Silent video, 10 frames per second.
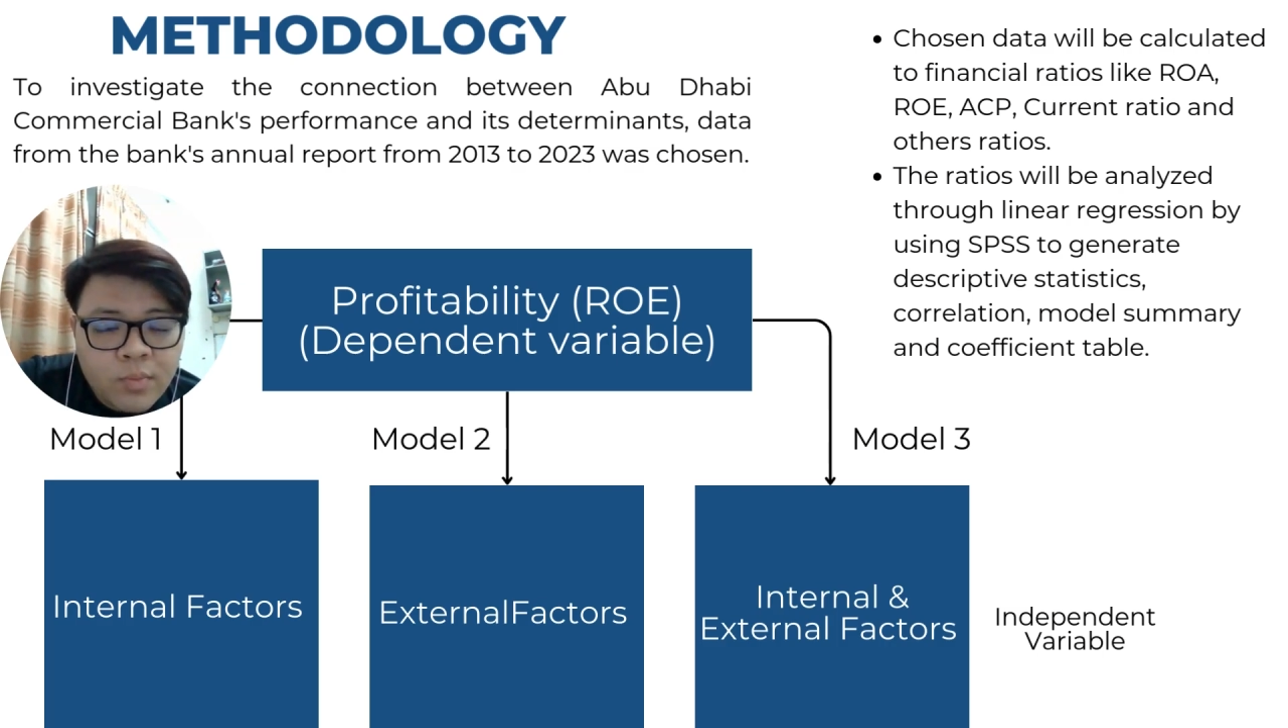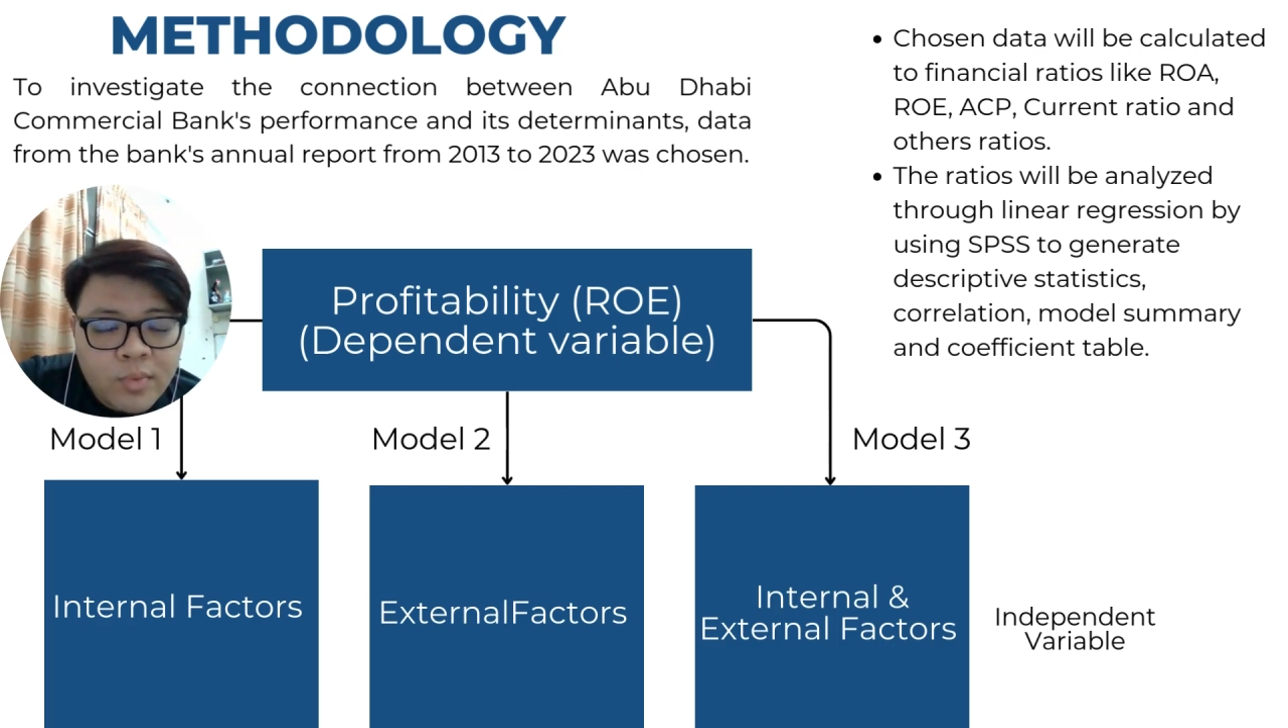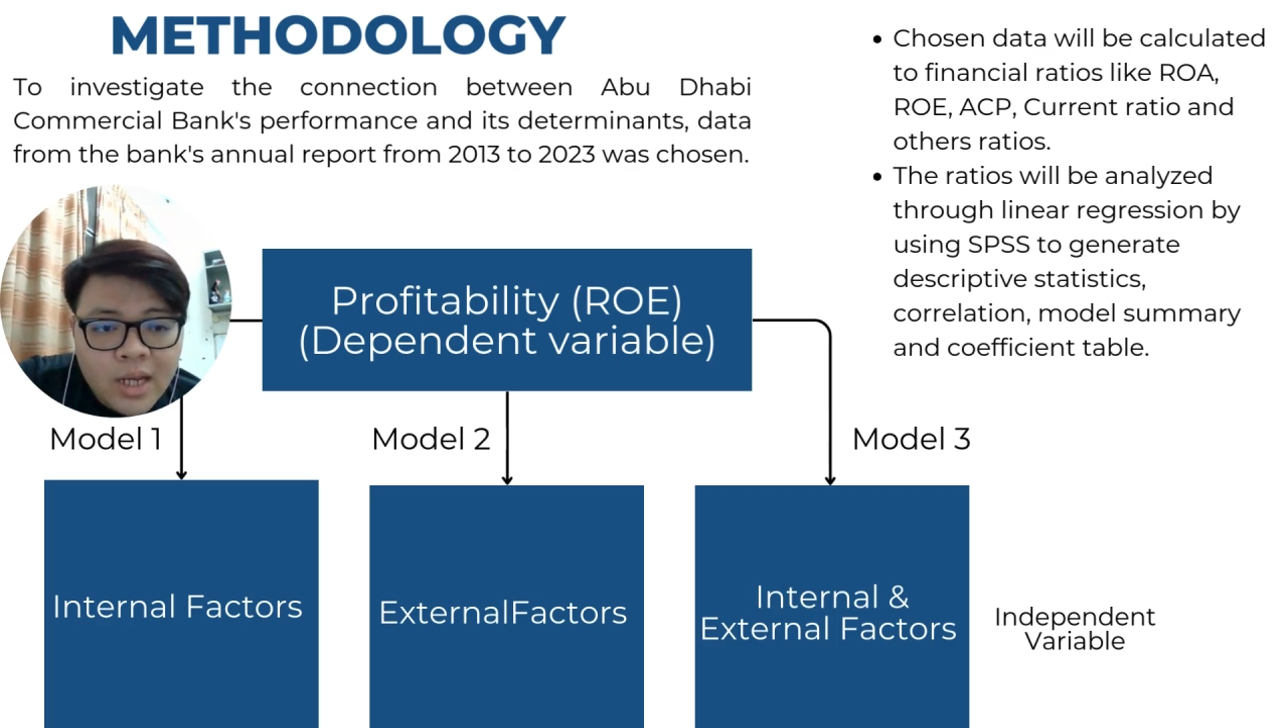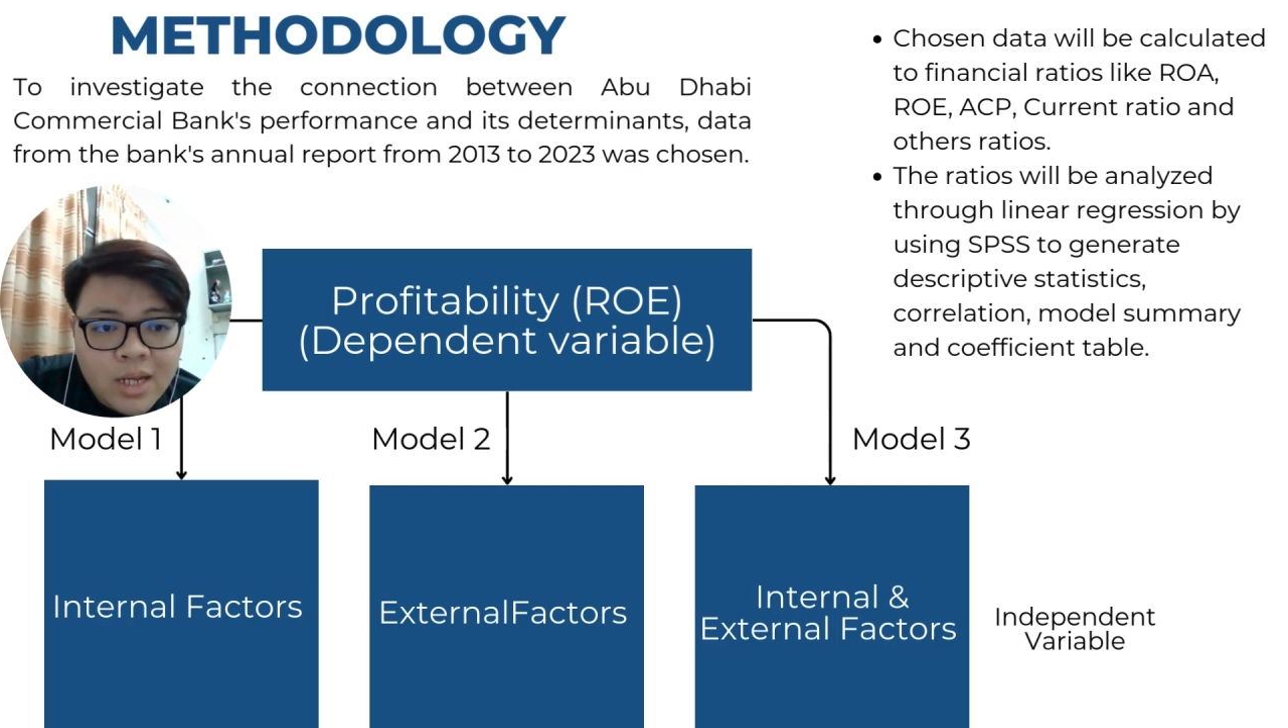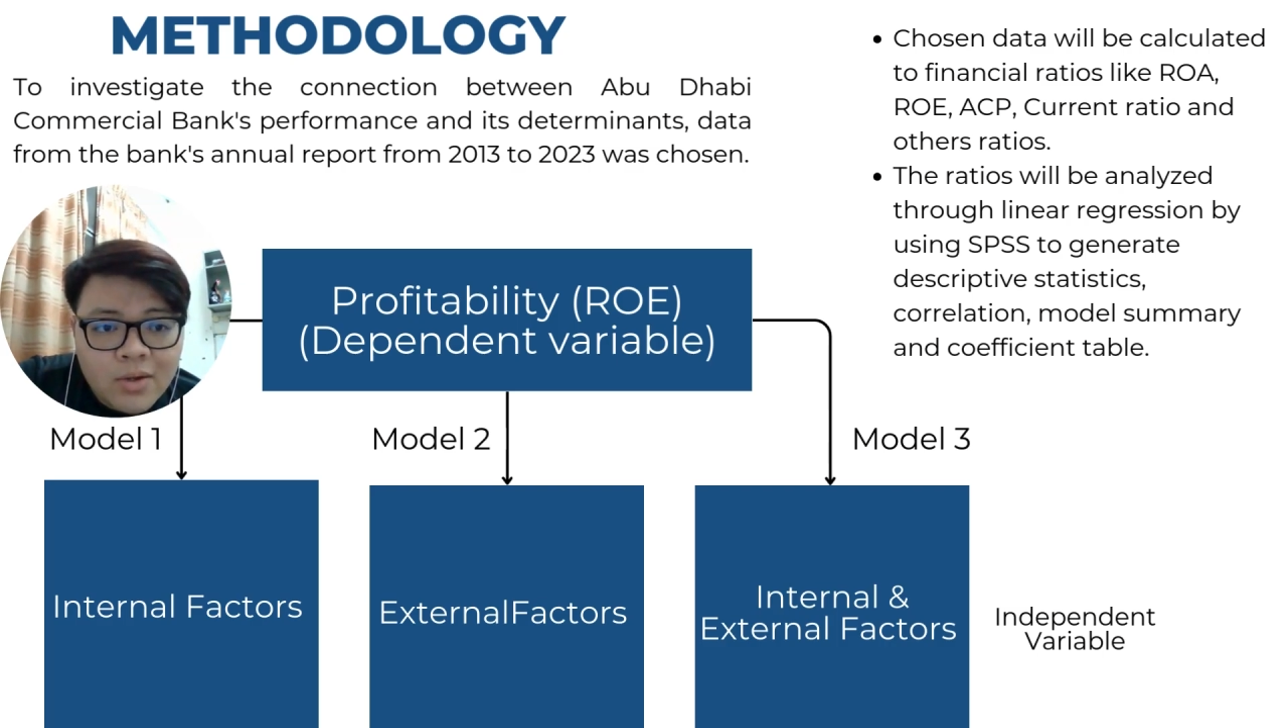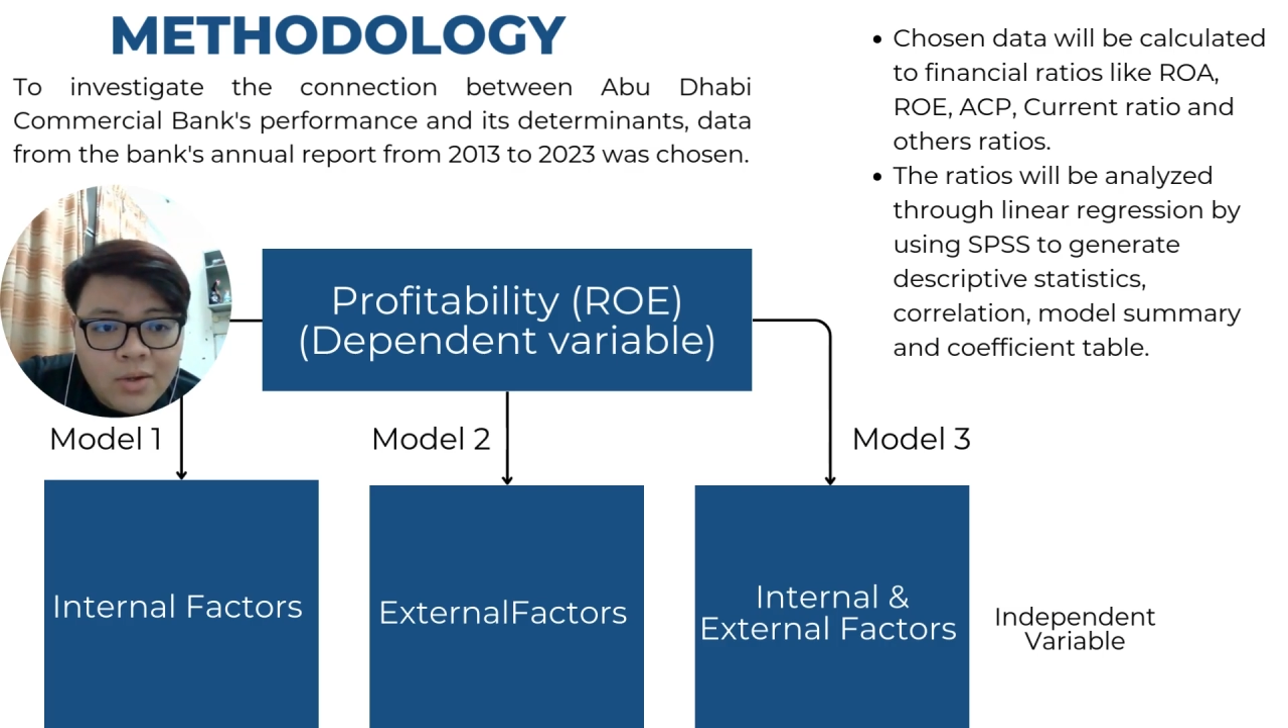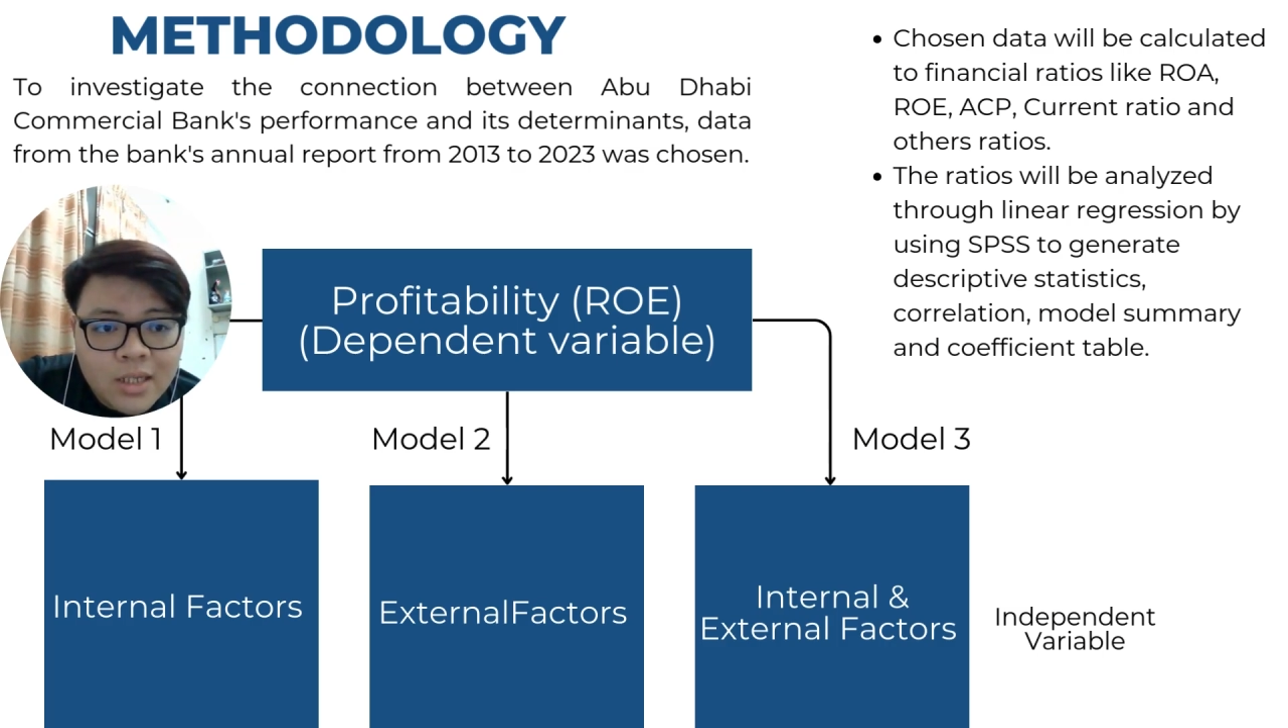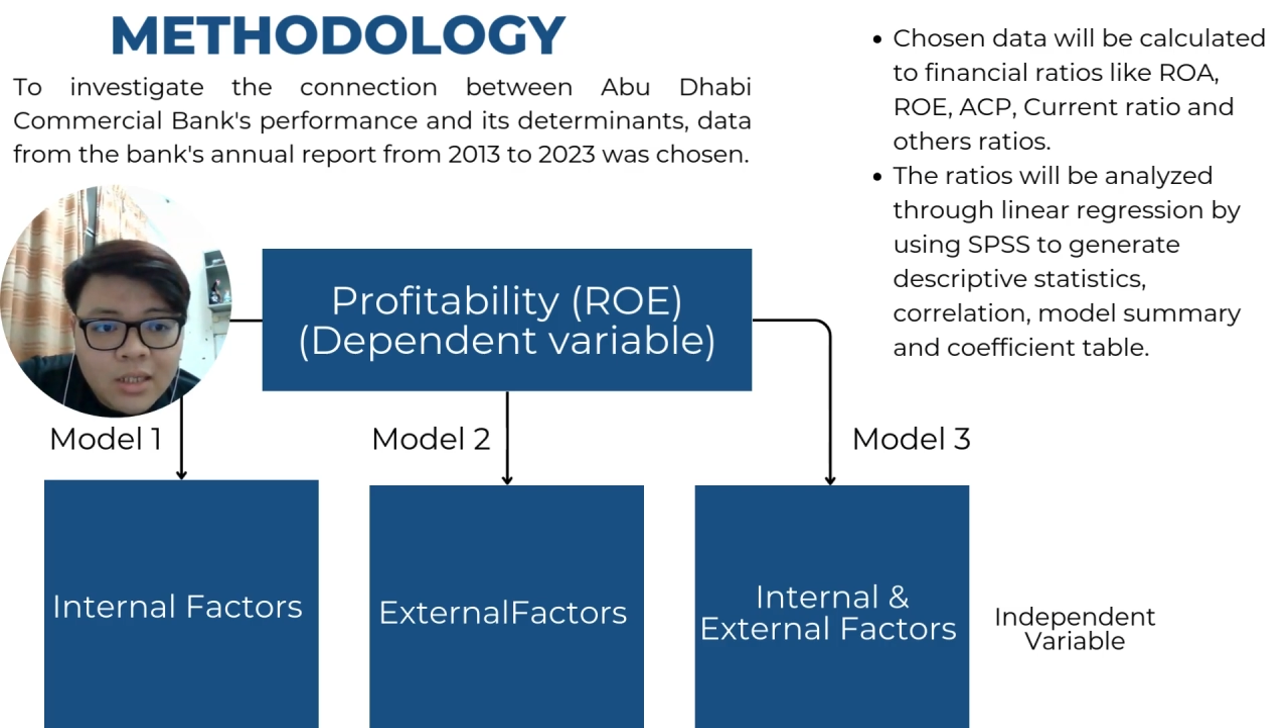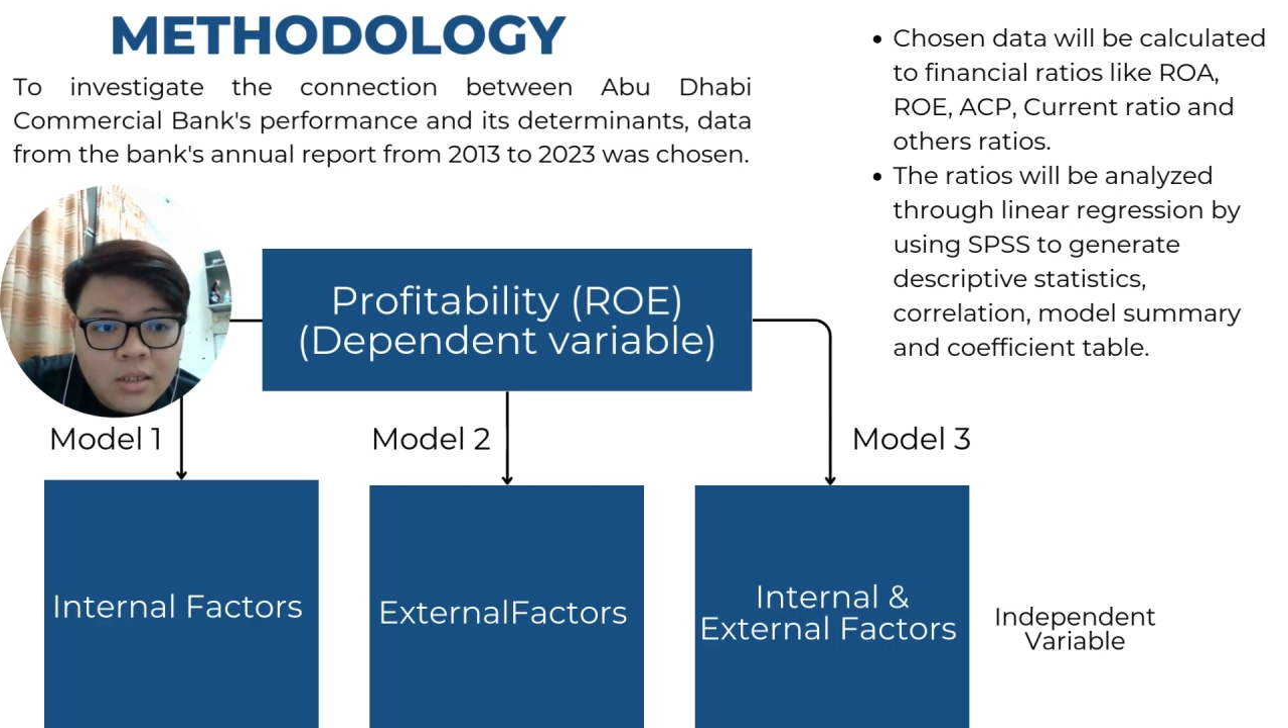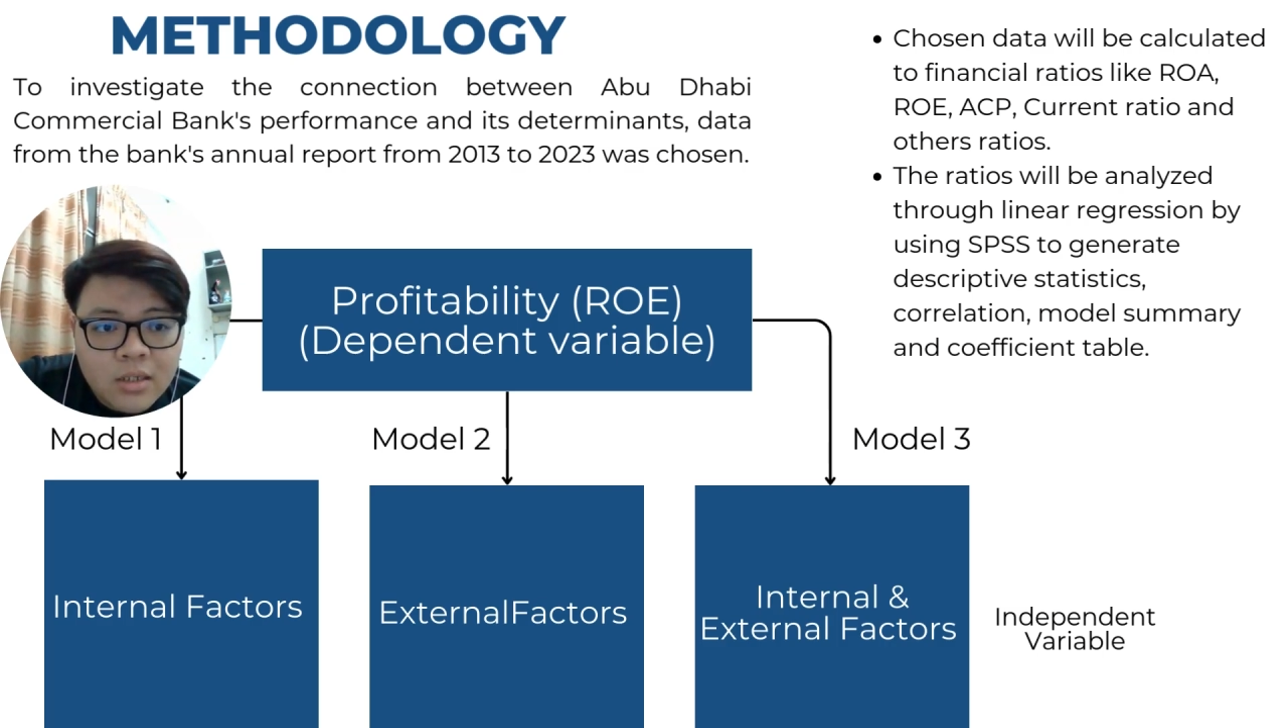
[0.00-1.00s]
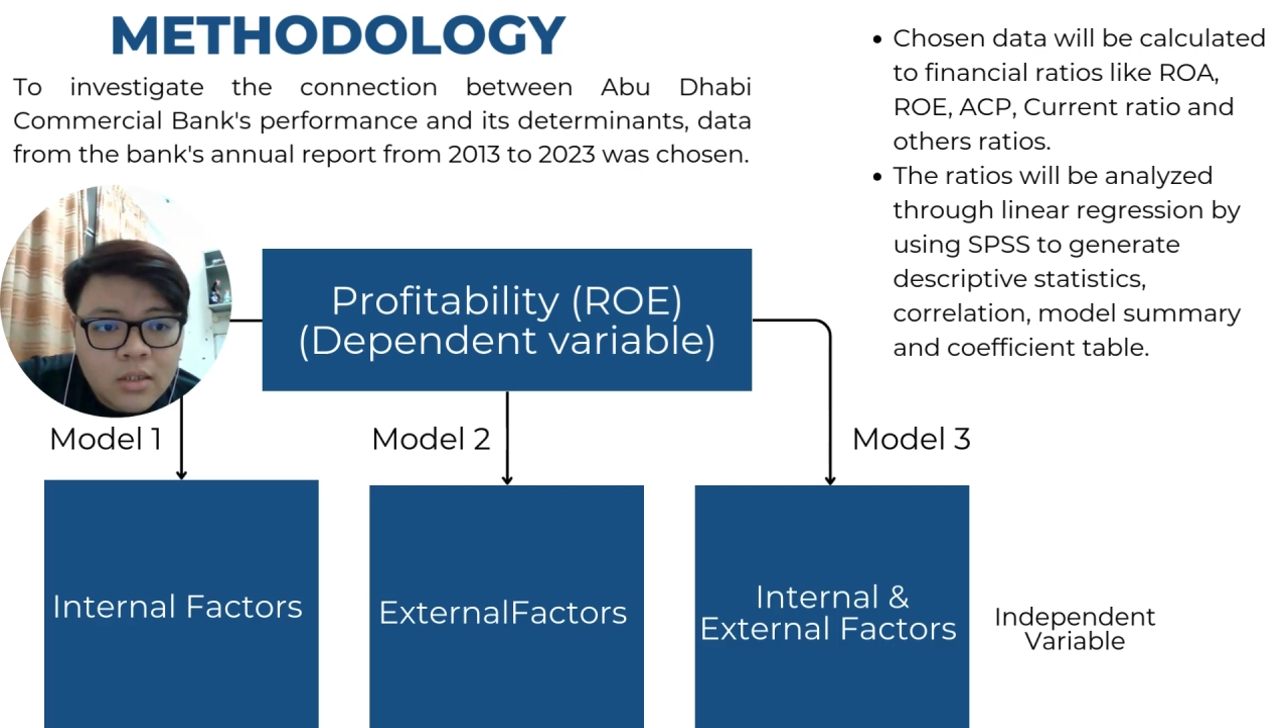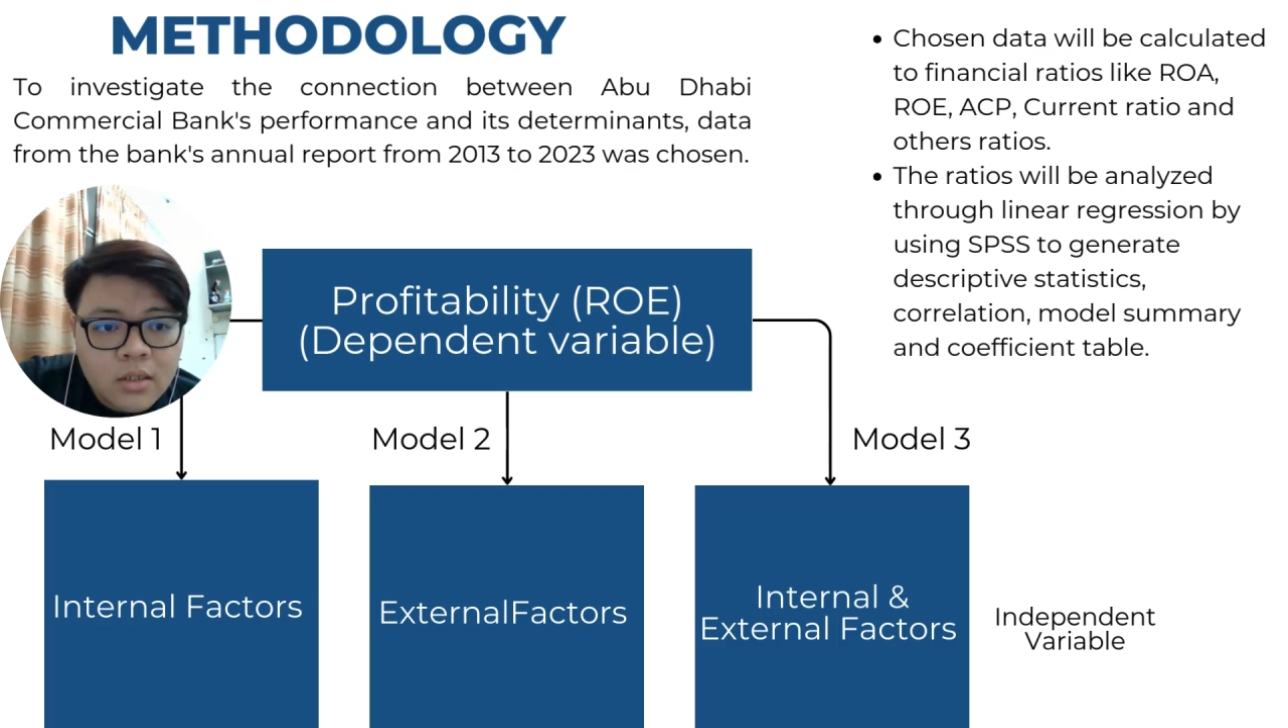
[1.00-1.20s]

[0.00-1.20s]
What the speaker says: be calculated